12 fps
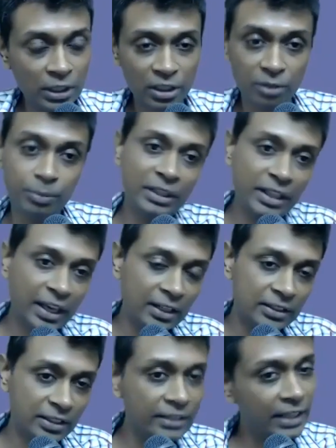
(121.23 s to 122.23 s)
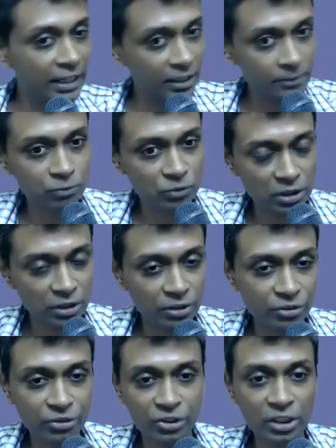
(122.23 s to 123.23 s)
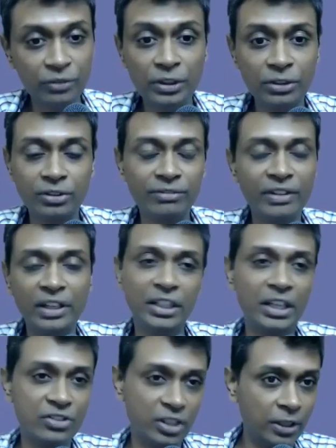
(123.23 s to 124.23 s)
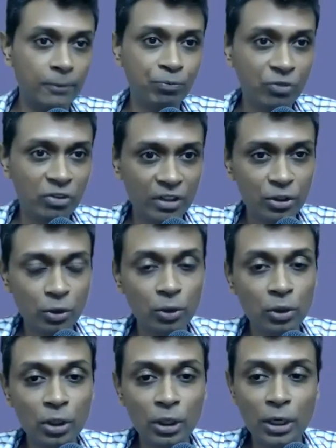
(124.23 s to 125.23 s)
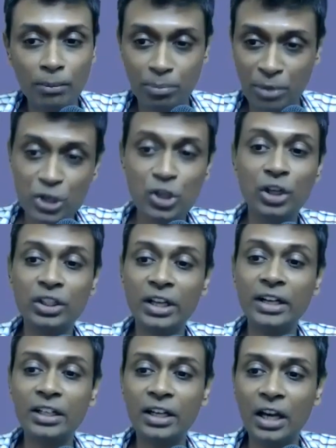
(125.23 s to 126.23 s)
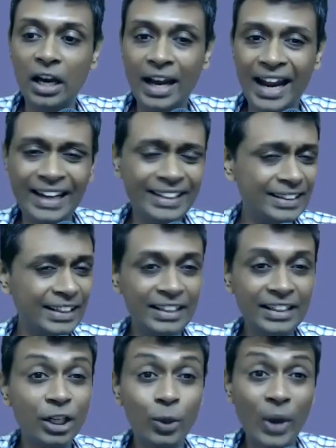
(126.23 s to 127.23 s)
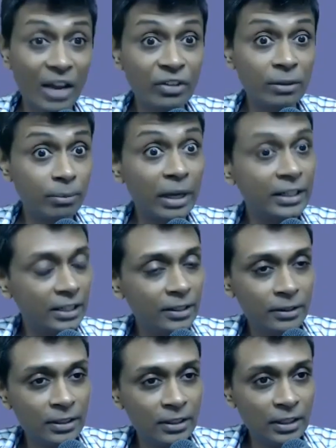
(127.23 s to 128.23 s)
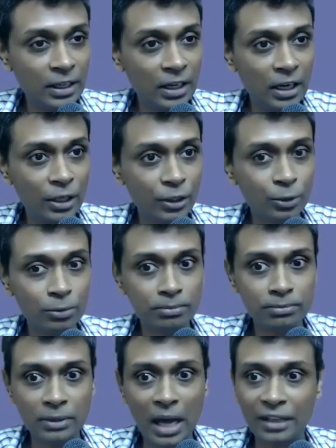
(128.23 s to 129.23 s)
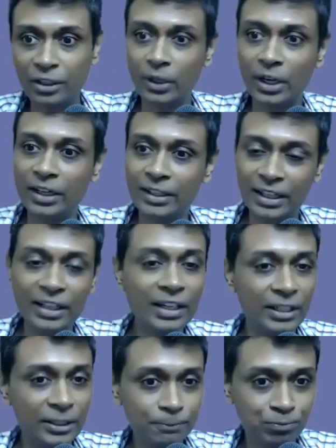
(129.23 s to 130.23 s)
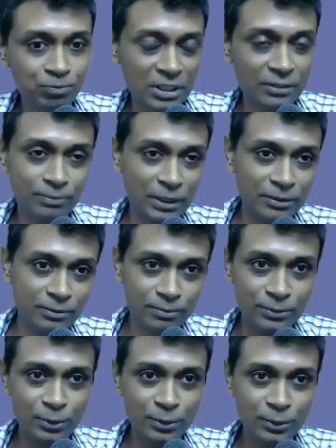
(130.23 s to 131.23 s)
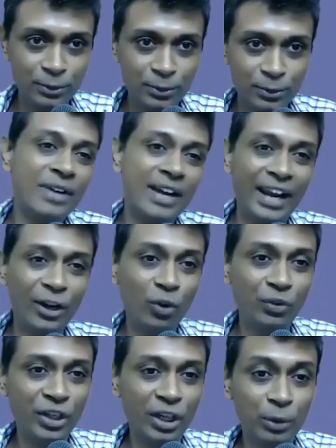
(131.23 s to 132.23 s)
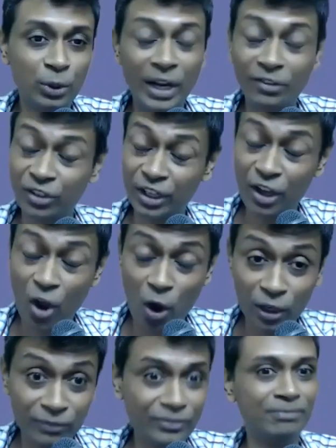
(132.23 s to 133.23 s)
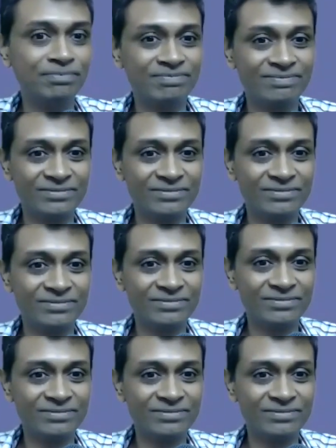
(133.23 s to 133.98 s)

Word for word: He's been there, done that. His CV is fantastic. And so make sure that uh, anything that you have in mind, uh, you articulate it clearly and, and, don't let him get off here without answering all of them. Right?